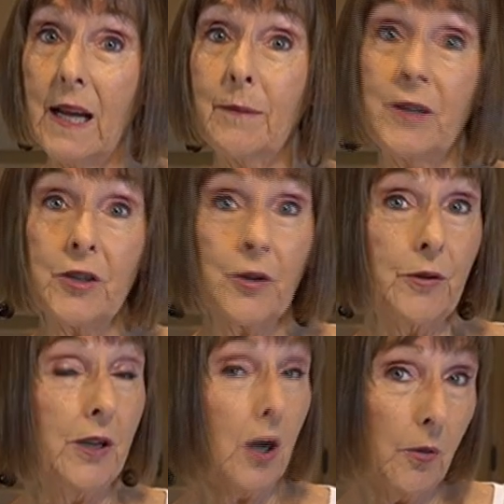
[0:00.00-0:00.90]
I'm going to show
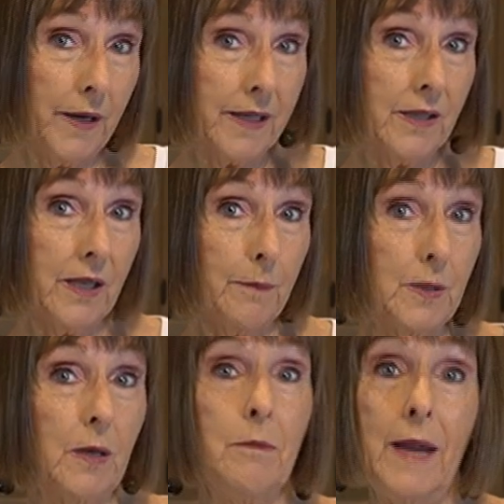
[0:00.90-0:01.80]
you a quick tip
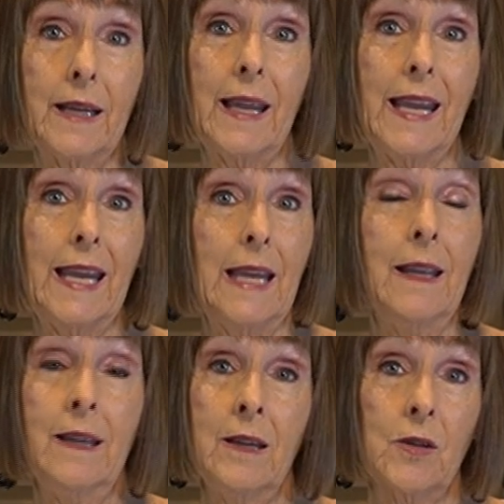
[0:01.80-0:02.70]
to make a
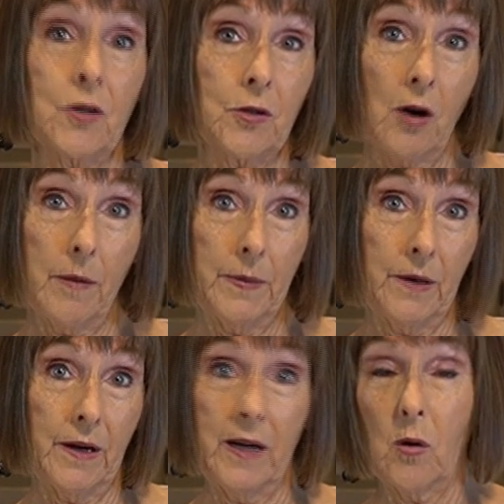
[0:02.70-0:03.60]

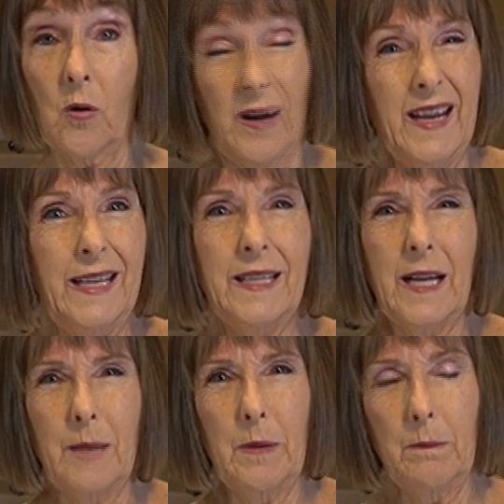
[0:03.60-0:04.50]
strawberry or any
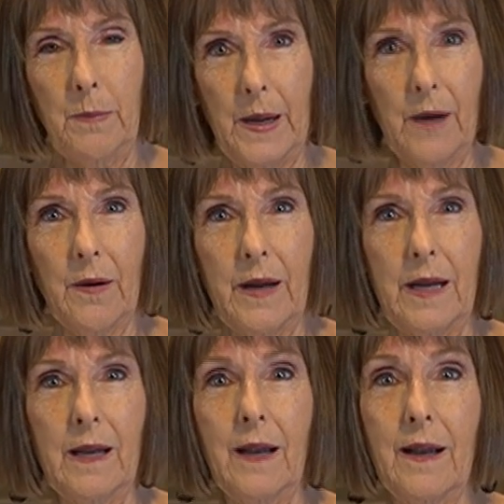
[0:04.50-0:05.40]
type of berry